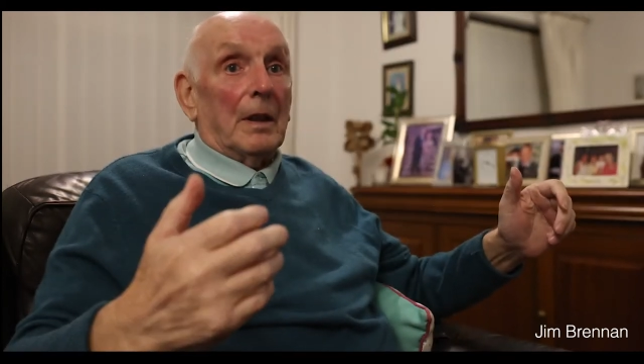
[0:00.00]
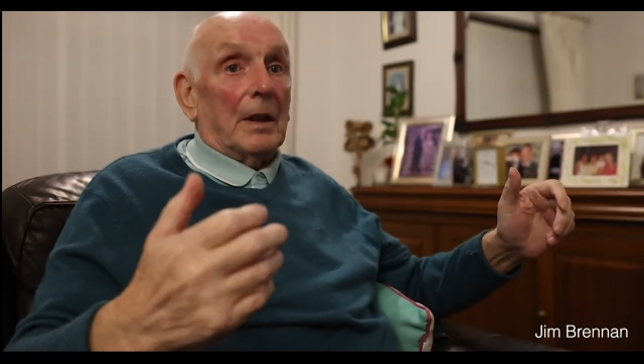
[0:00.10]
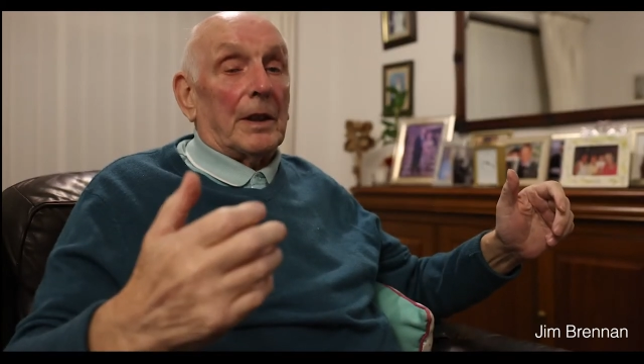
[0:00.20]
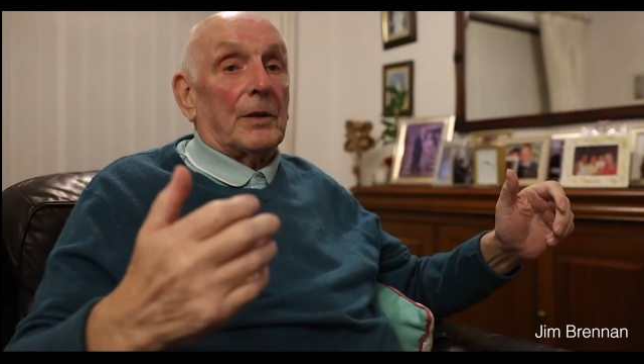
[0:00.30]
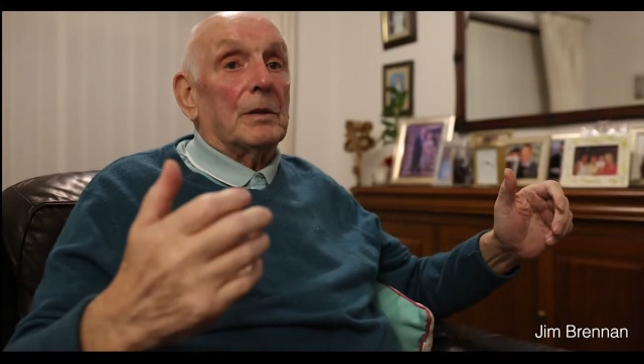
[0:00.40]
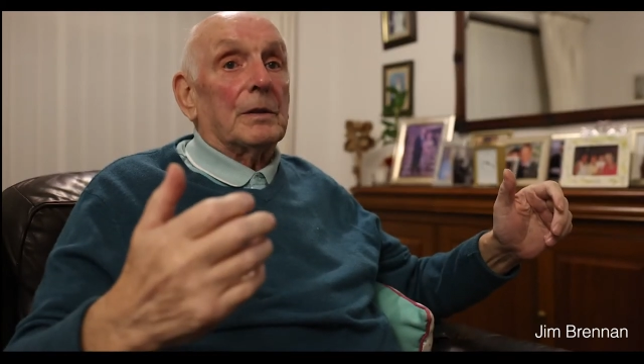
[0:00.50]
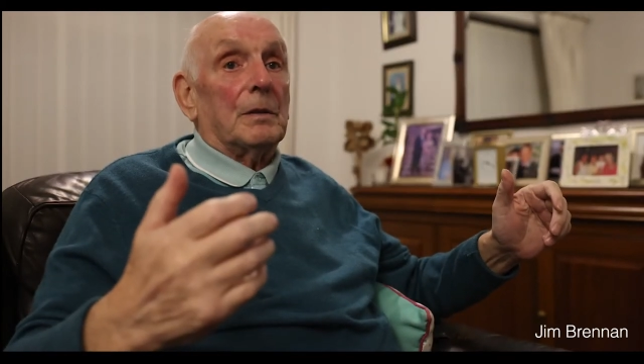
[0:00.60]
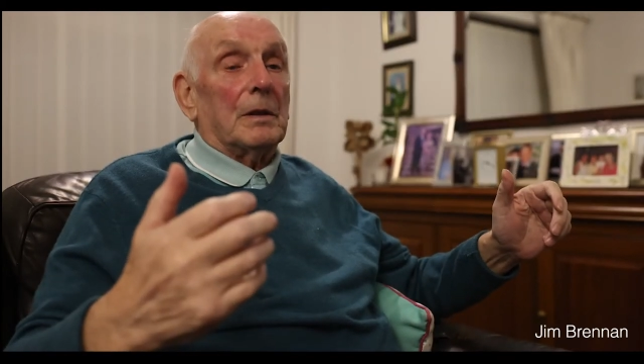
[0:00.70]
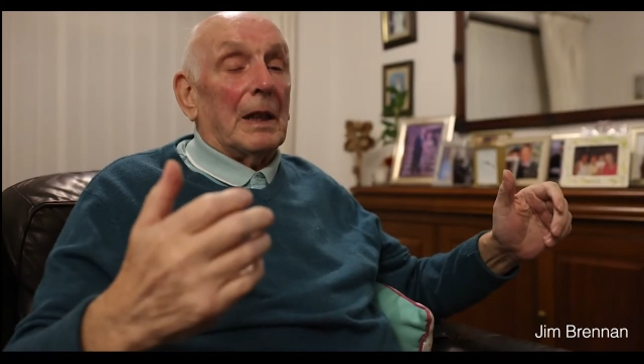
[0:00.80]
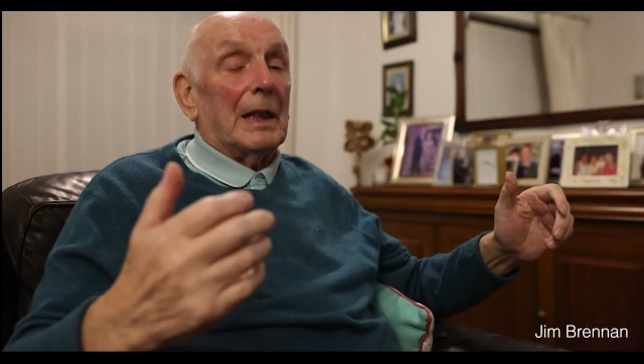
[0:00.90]
and I don't know
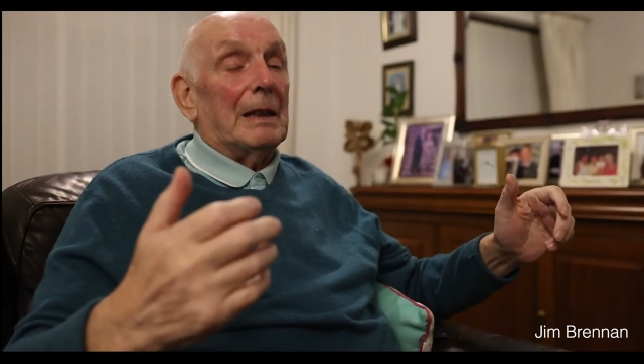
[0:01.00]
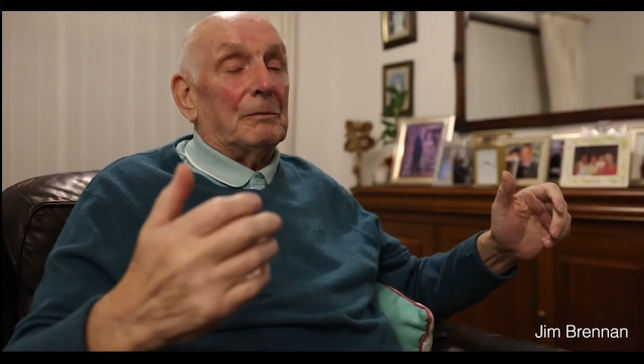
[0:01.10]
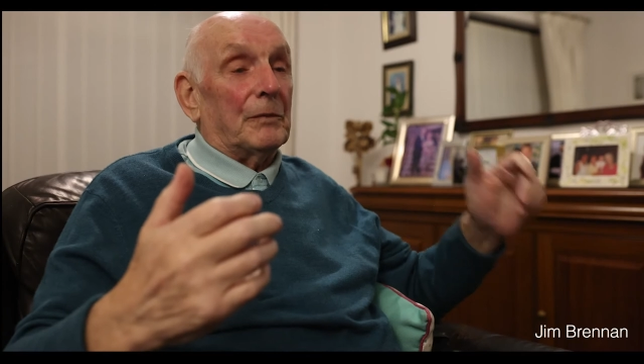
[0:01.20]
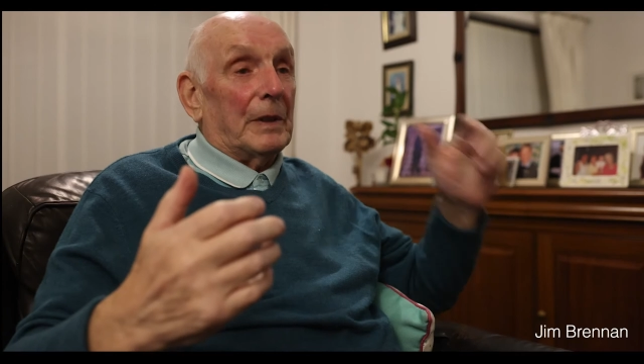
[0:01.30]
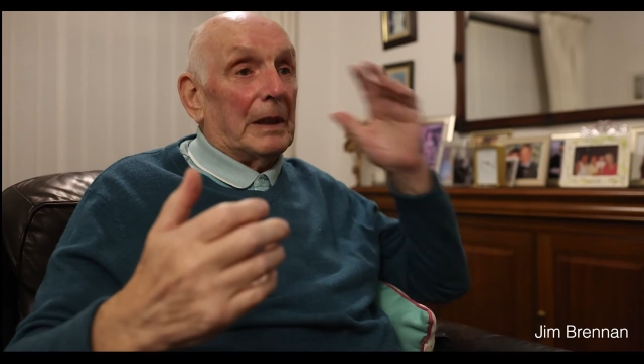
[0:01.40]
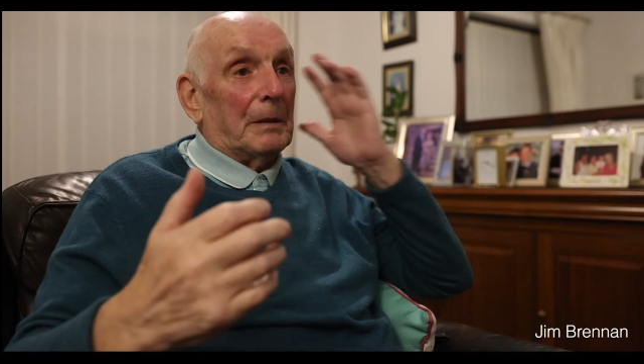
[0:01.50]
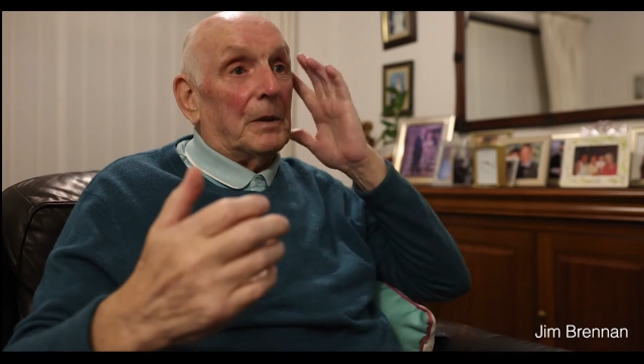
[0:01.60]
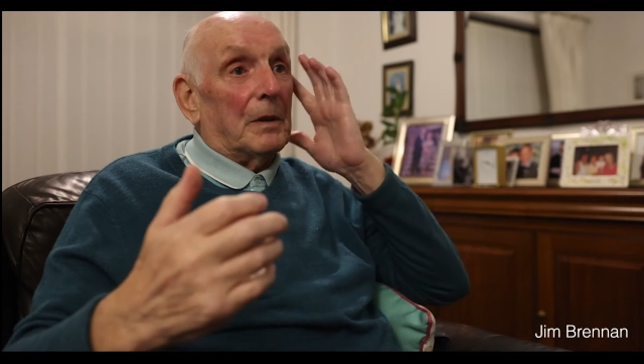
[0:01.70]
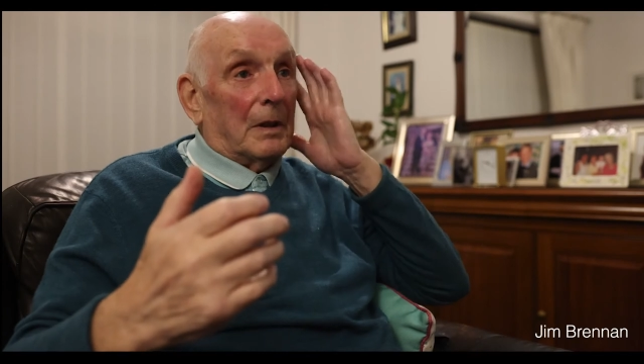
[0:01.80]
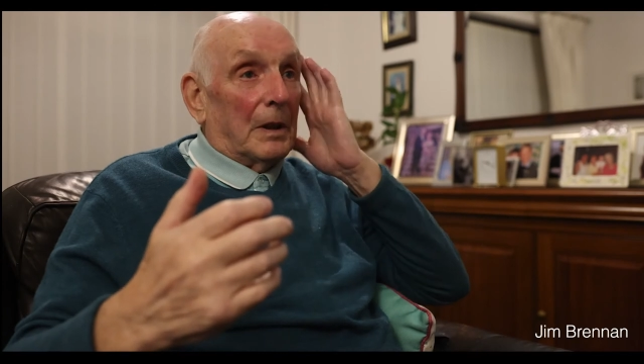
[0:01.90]
what happened really,
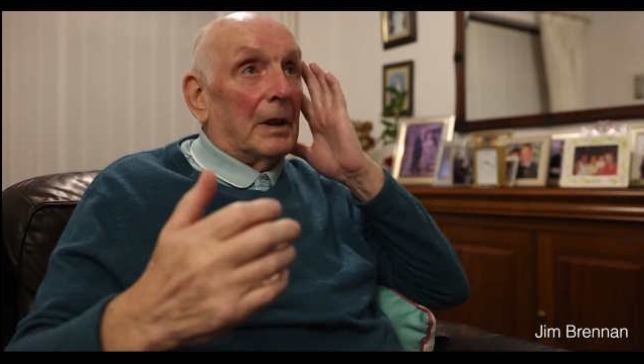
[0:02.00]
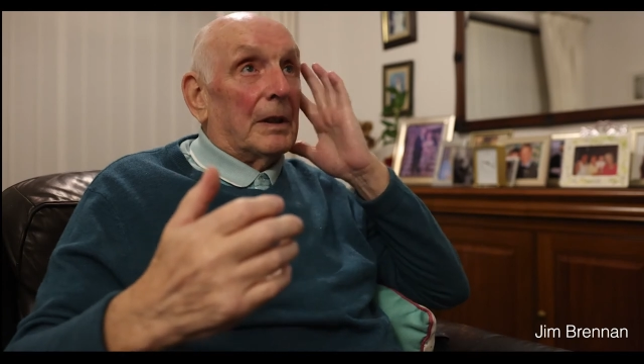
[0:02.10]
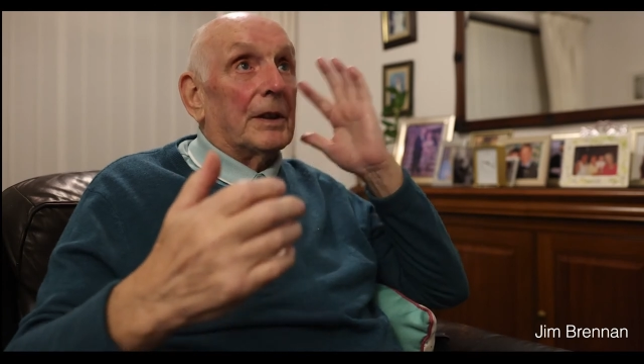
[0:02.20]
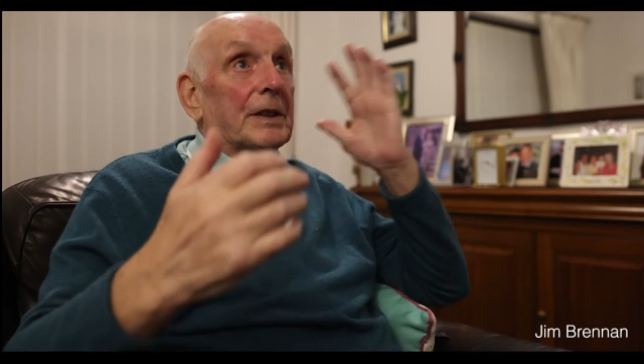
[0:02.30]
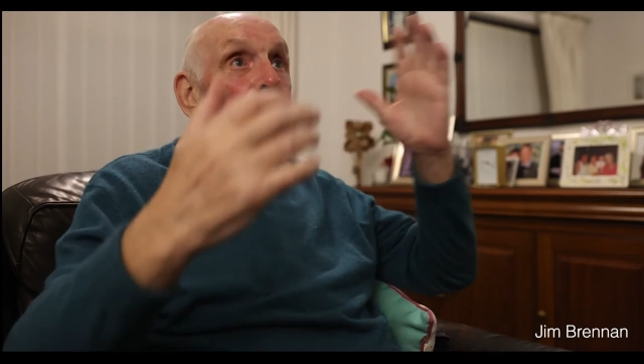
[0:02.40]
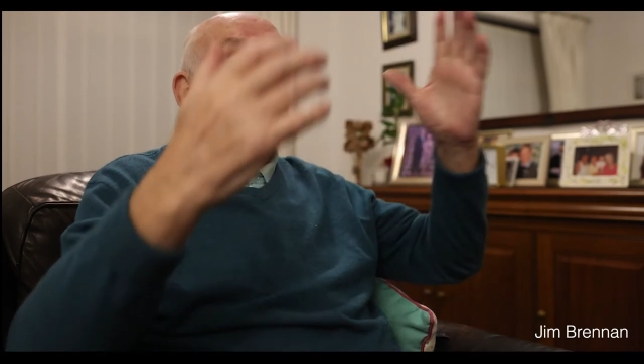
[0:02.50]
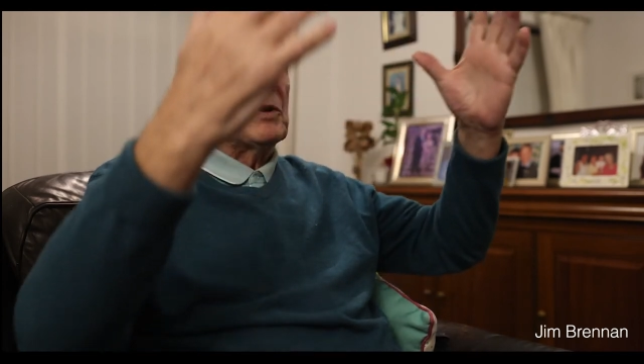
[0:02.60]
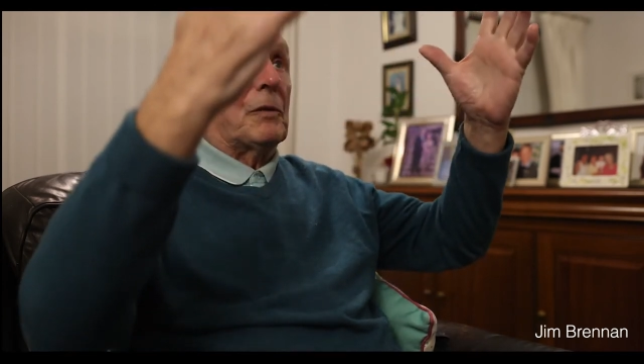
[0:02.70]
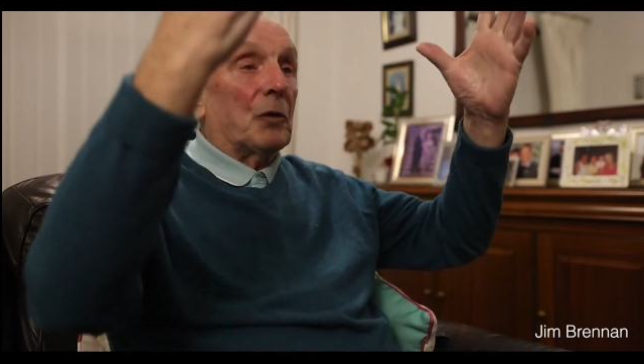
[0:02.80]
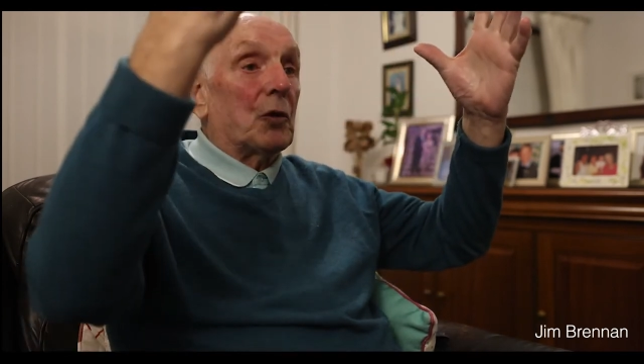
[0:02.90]
but they said there was
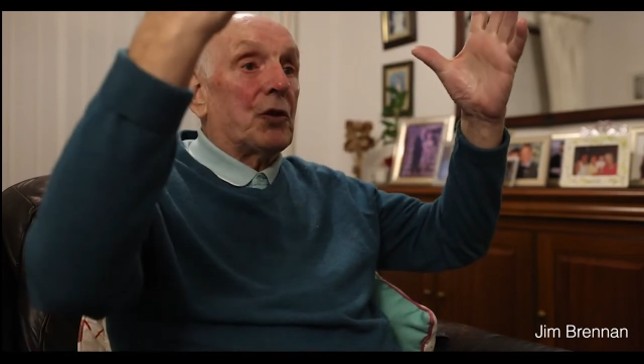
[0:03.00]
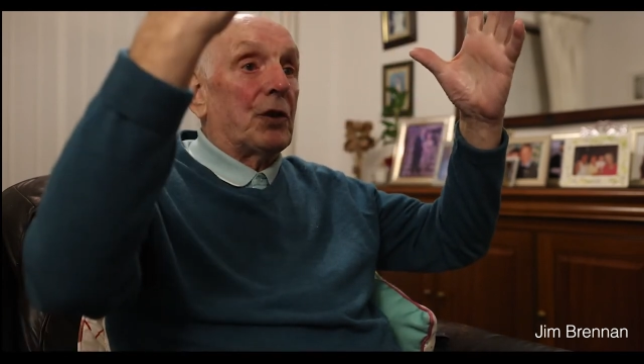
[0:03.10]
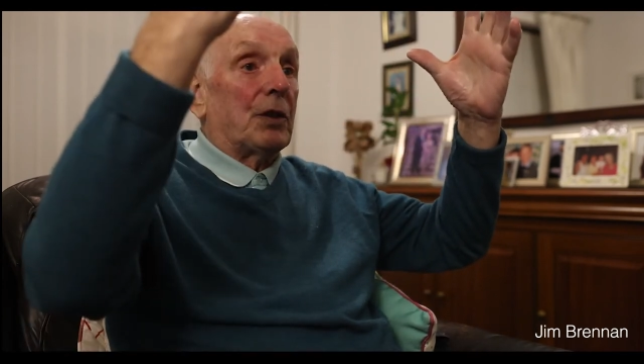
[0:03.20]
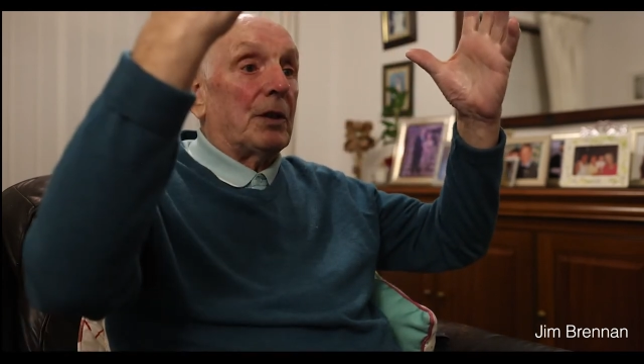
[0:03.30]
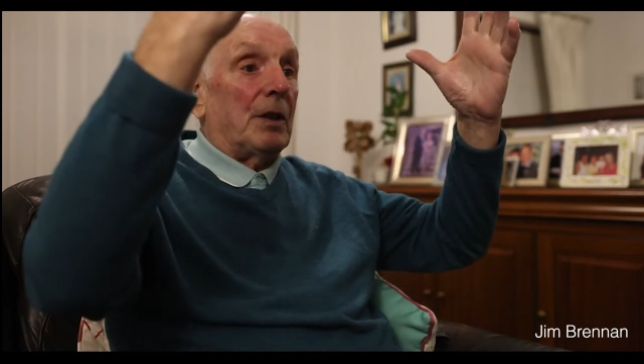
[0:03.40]
a rush,